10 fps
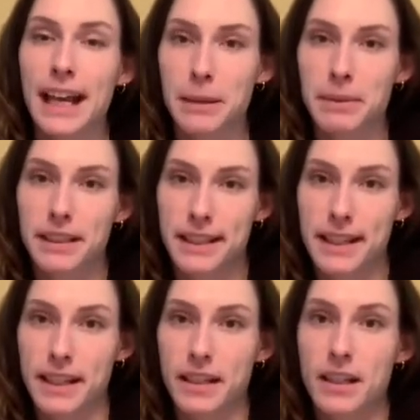
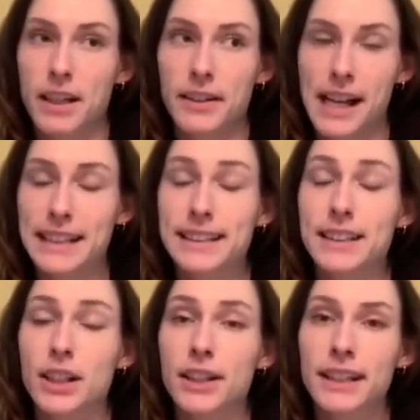ABT.
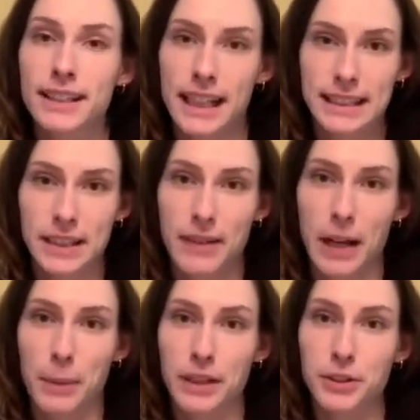That's the intensive I
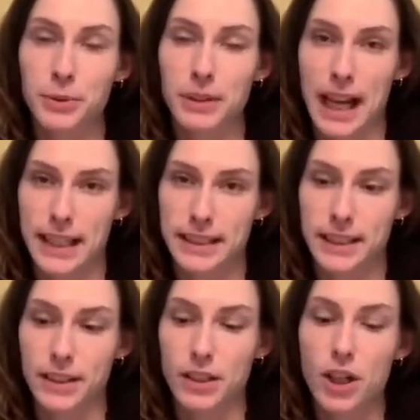went to last
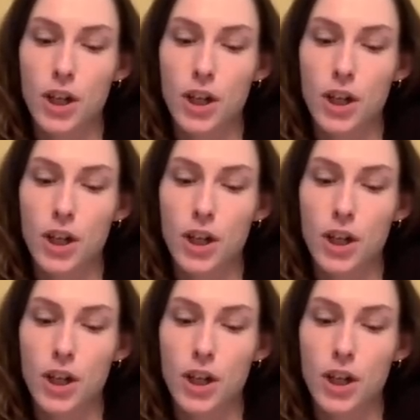year.